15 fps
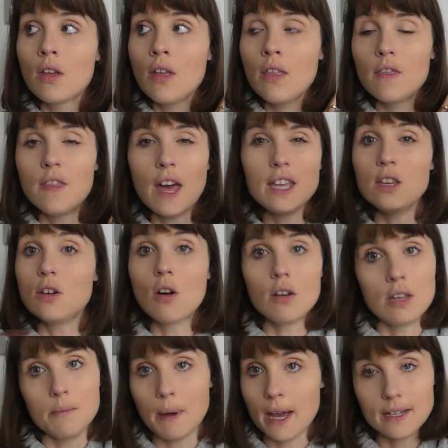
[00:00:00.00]
that you
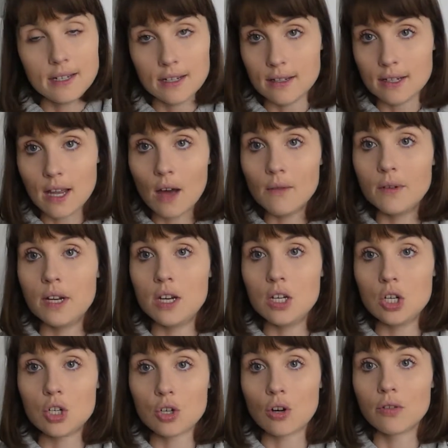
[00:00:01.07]
got your bases covered in
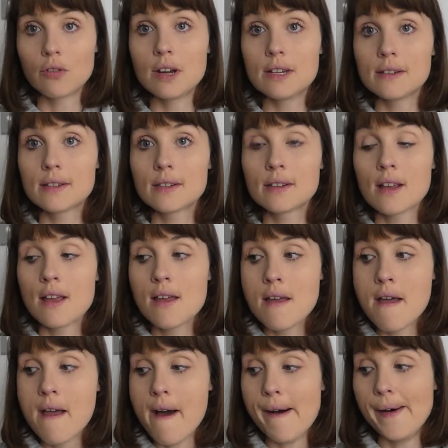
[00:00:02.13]
your genres
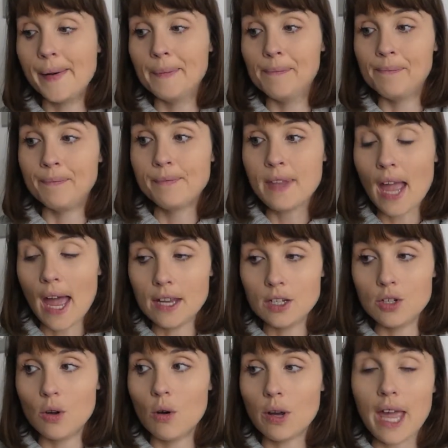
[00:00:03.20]
and
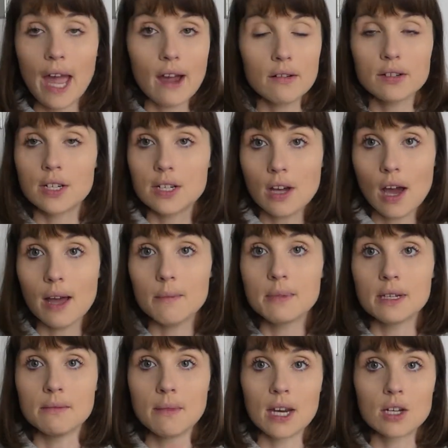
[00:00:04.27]
your character types,
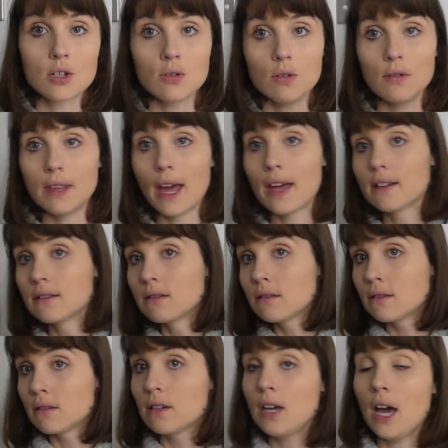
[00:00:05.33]
and make sure that
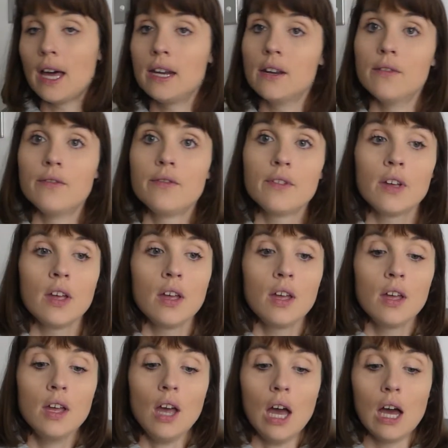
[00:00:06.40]
kind of
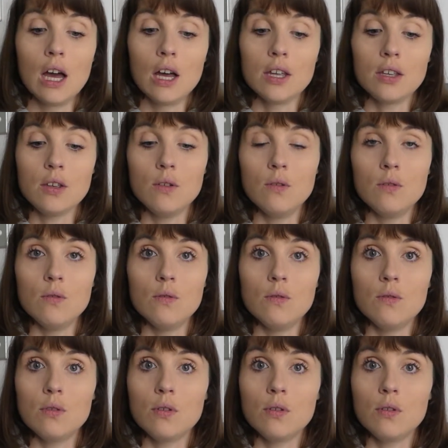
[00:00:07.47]
you